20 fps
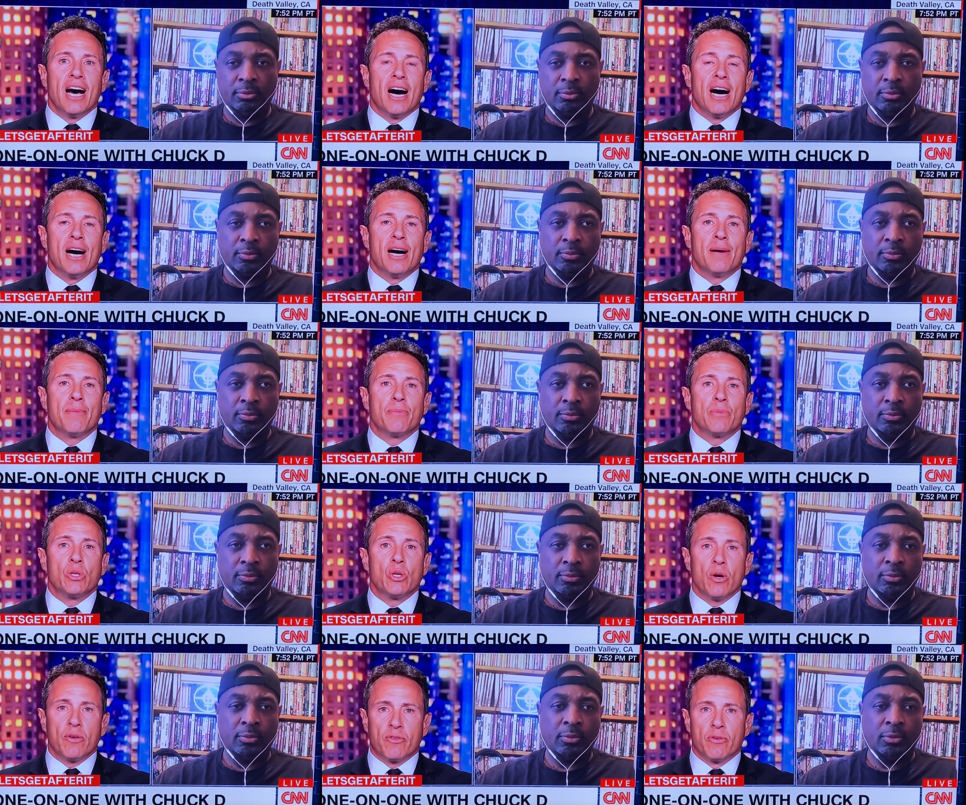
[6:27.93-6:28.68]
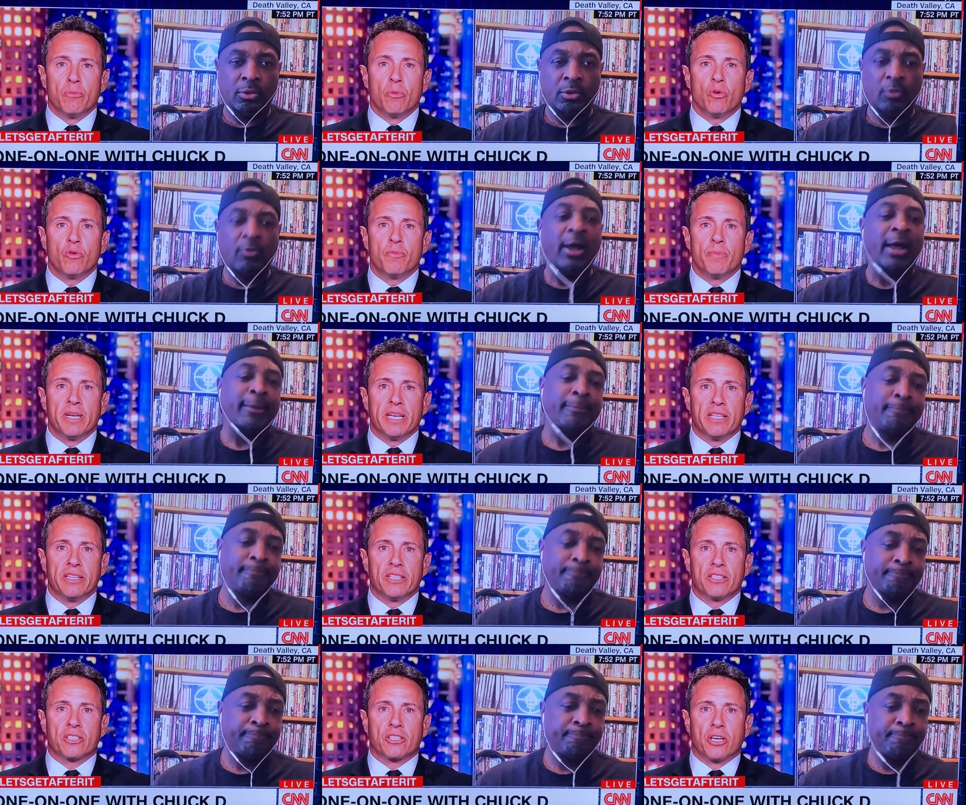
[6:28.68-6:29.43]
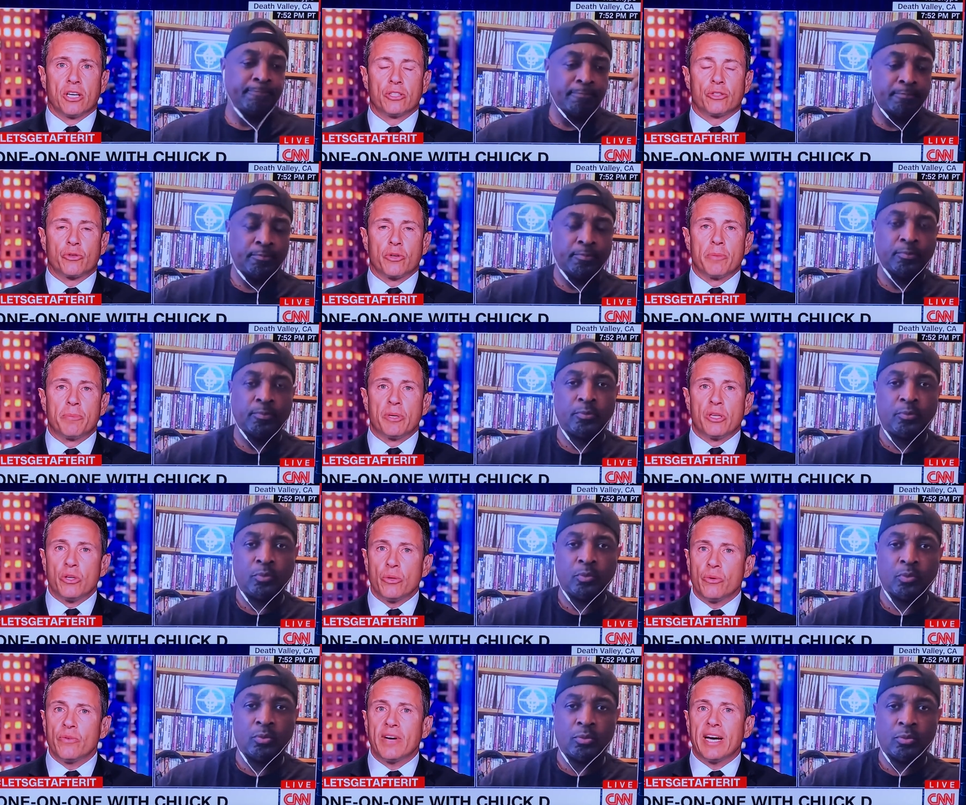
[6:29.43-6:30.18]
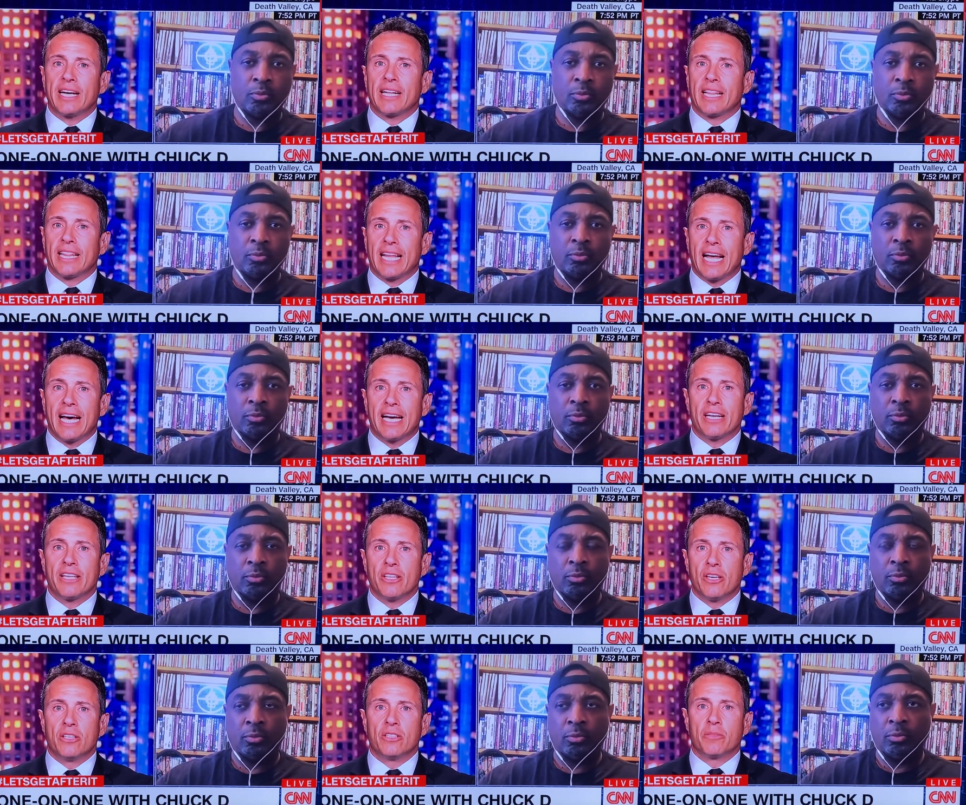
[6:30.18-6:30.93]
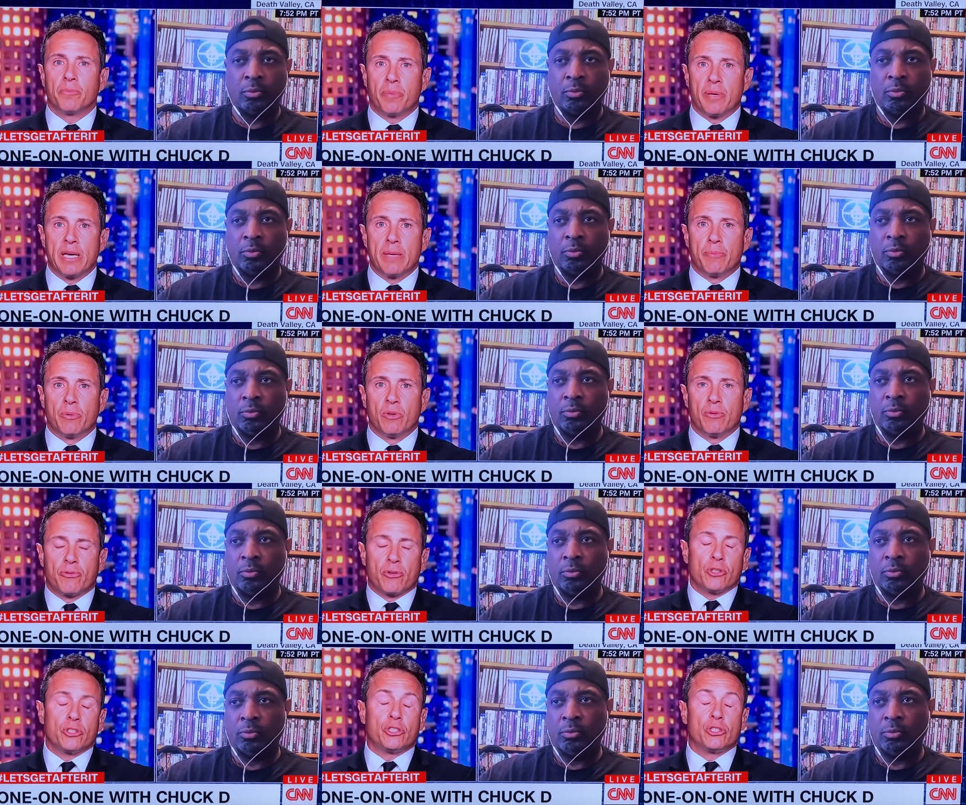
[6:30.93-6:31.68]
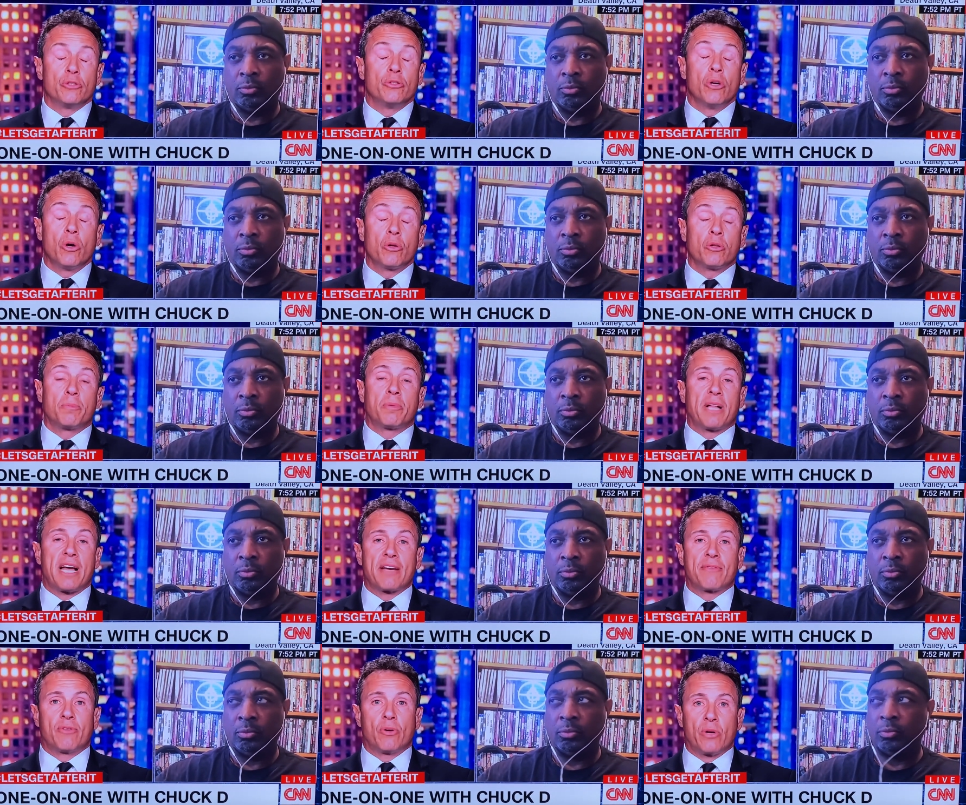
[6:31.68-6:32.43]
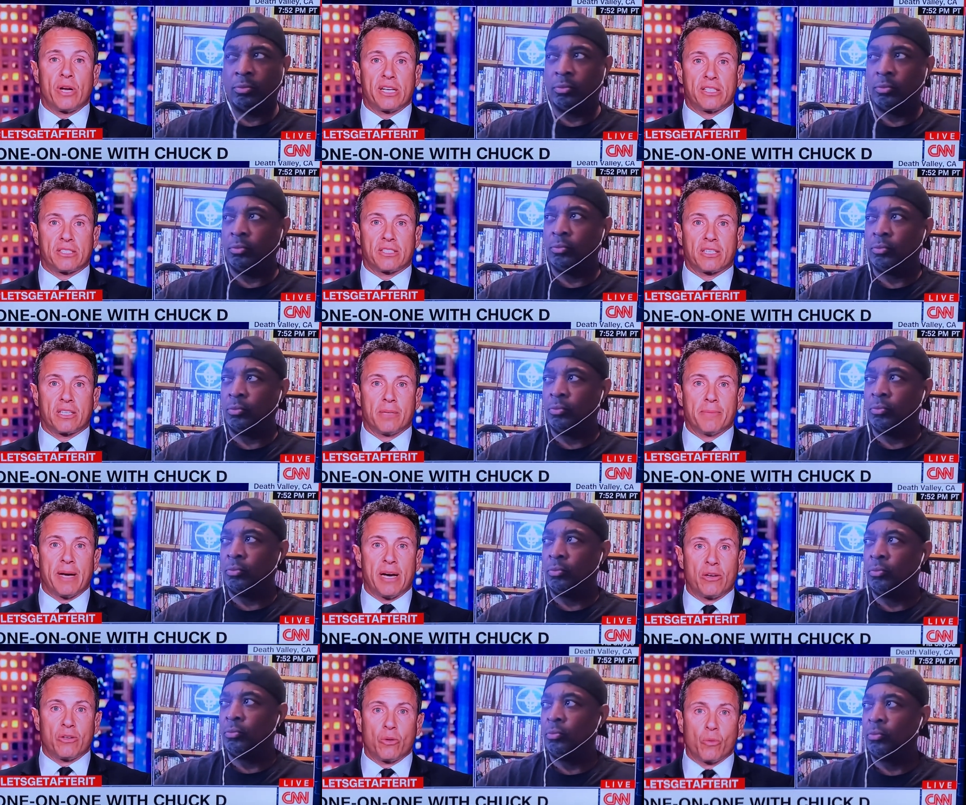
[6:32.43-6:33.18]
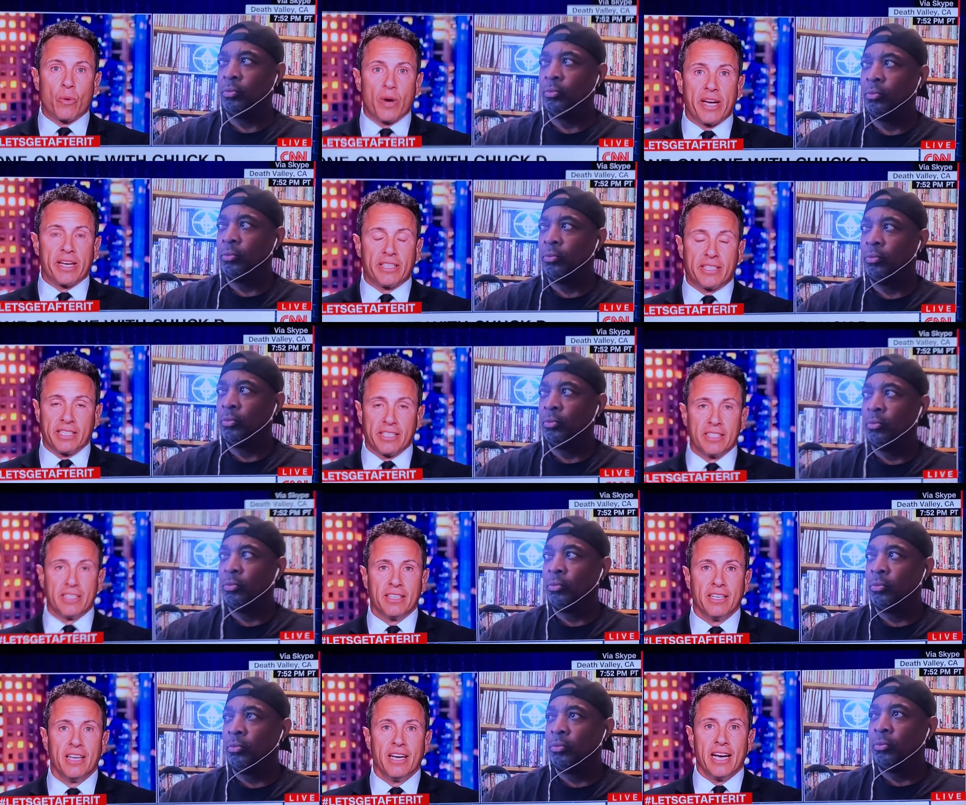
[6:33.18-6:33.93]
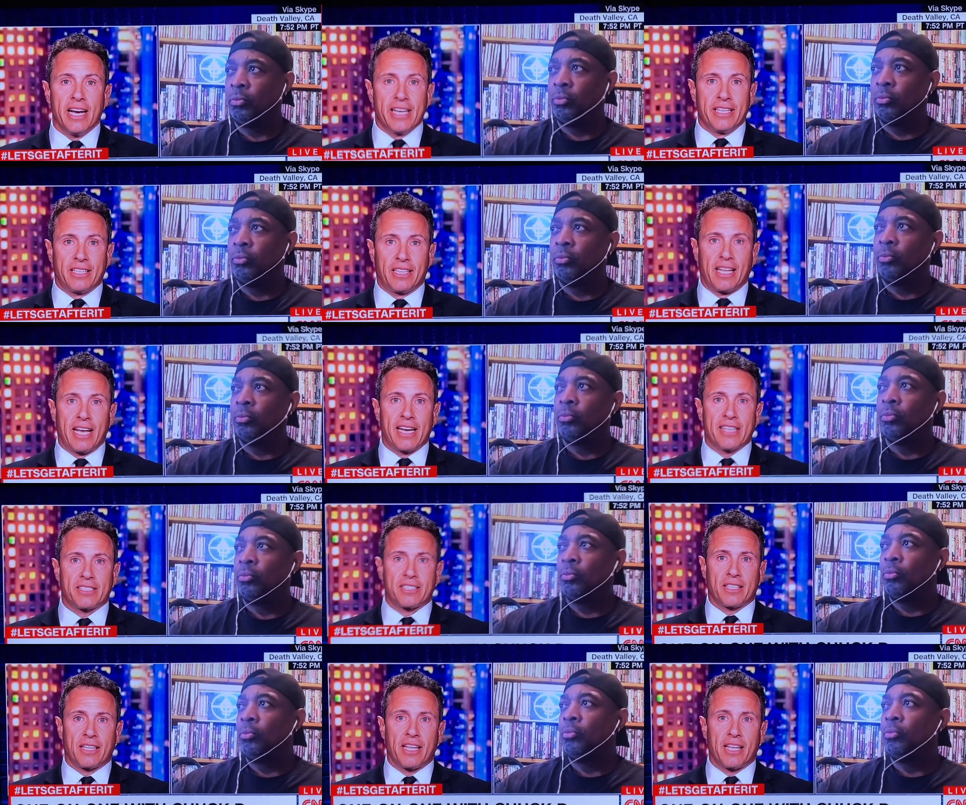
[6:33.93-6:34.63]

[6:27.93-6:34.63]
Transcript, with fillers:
Speaker 1: Um, you have a movement right. in this country, but you've got a lot of young people. First, you know the black vote has to come out in a way it didn't in the last